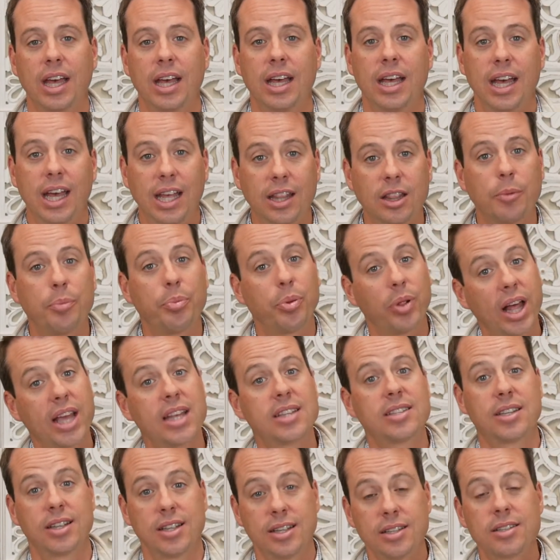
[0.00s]
in the
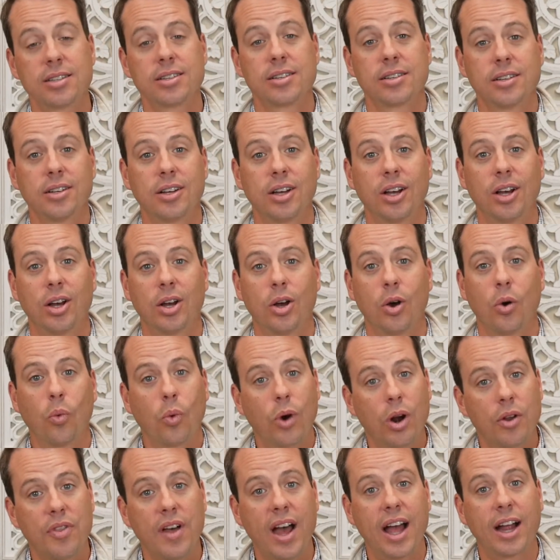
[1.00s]
places
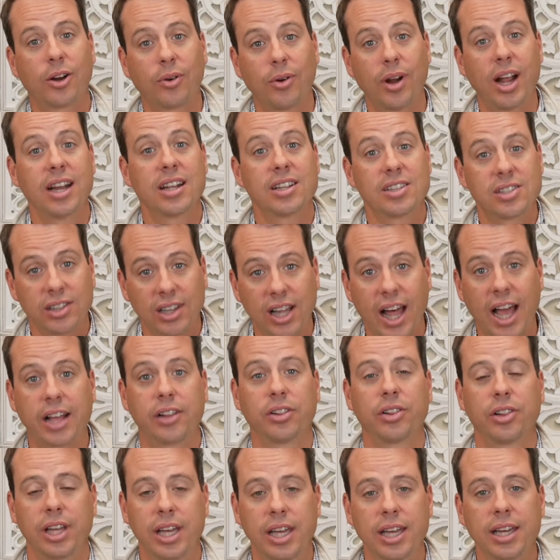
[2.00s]
where that grain is
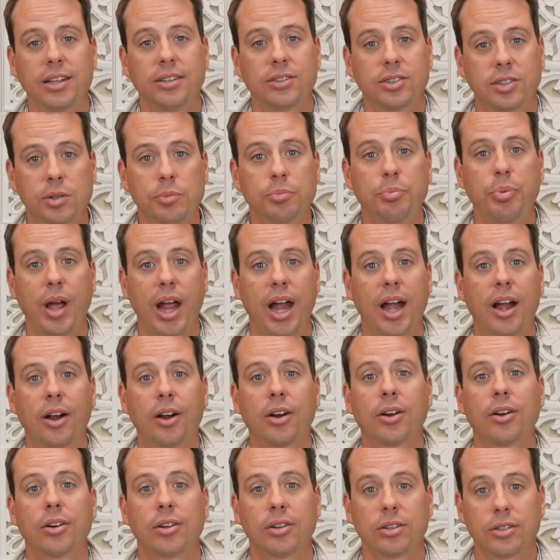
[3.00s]
likely to
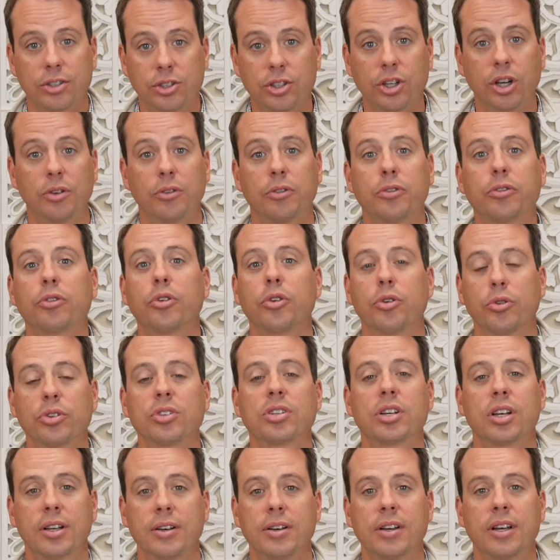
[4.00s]
bear good
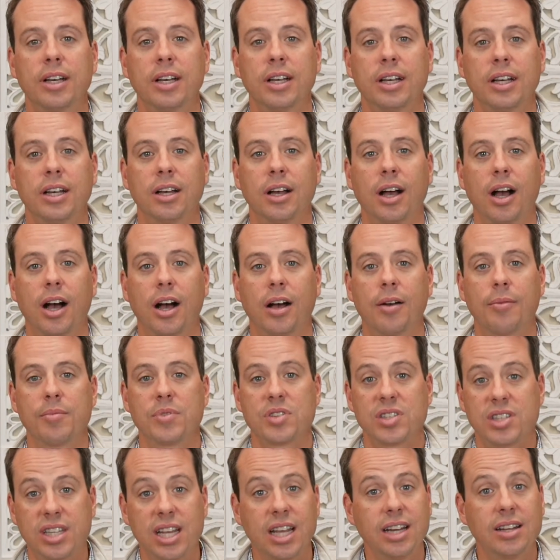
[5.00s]
fruit.
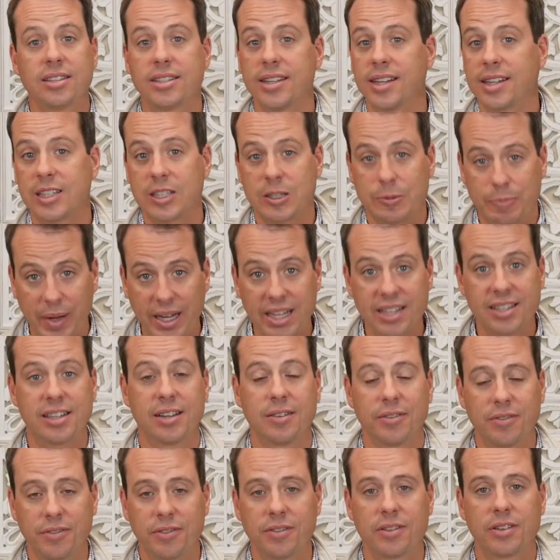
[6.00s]
Seed is
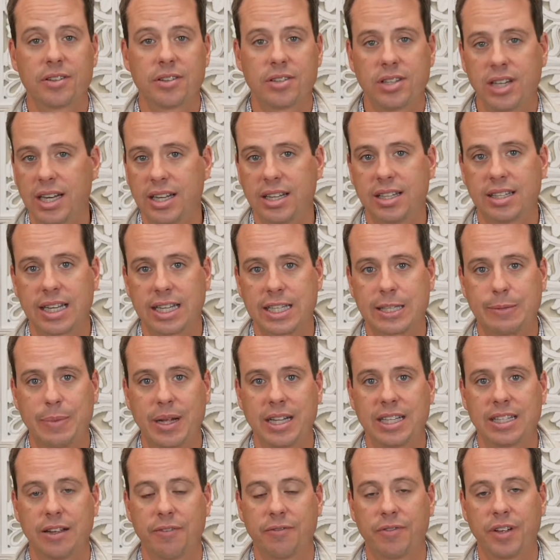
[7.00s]
expensive. Seed is
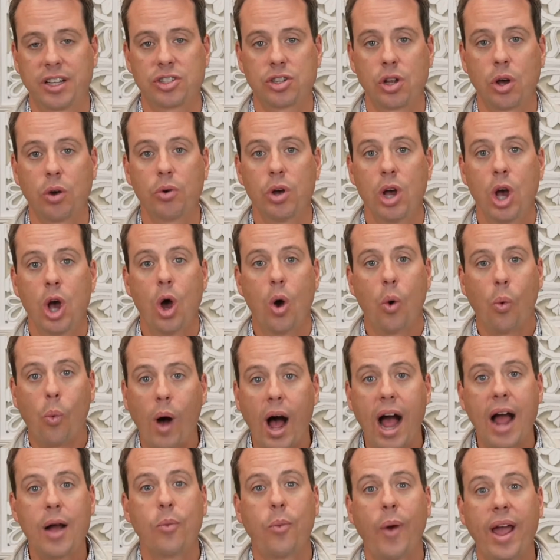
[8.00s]
expensive. And so
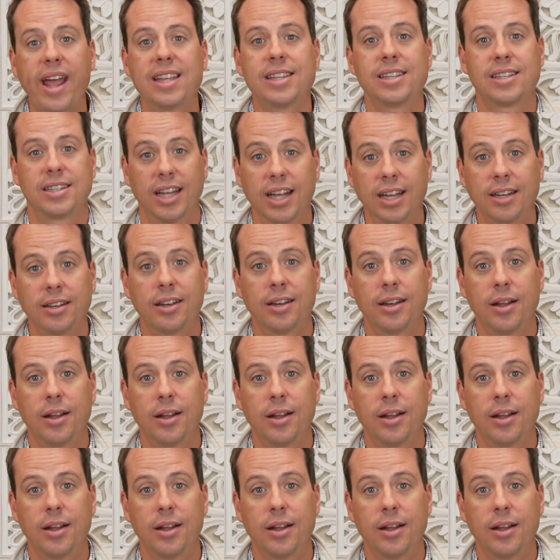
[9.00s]
why waste it